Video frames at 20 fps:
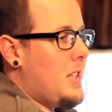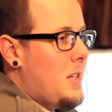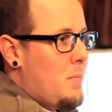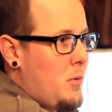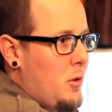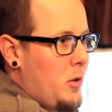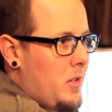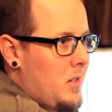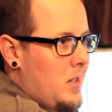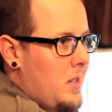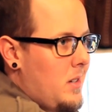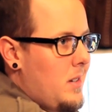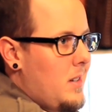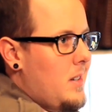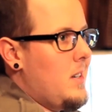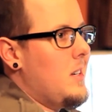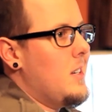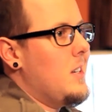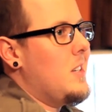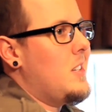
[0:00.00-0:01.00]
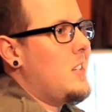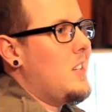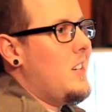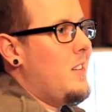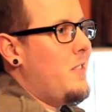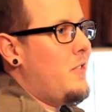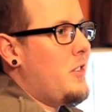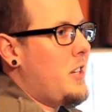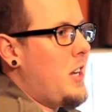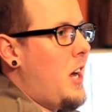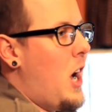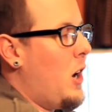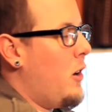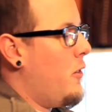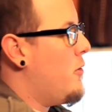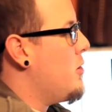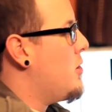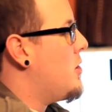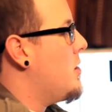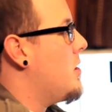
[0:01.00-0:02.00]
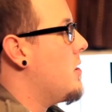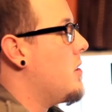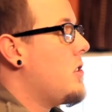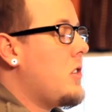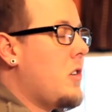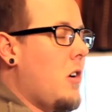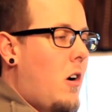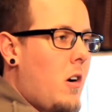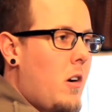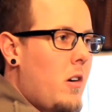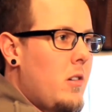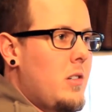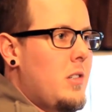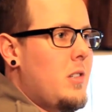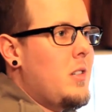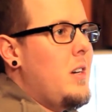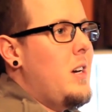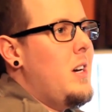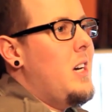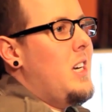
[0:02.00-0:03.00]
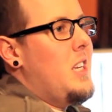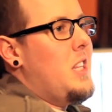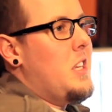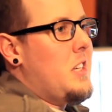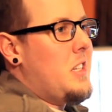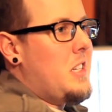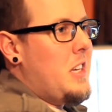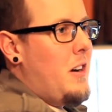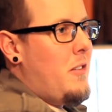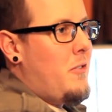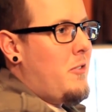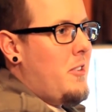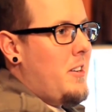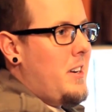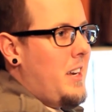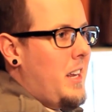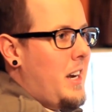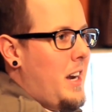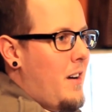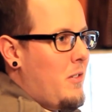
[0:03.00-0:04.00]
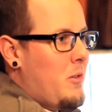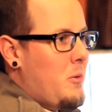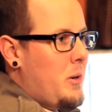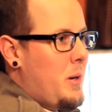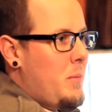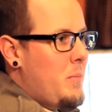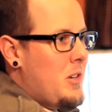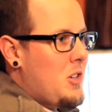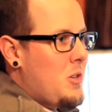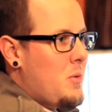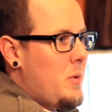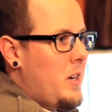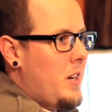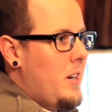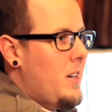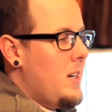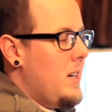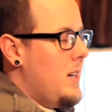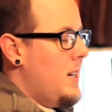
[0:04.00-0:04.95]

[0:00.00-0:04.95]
he puts it, is a photographer to the stars, the suffering, and everyone in between,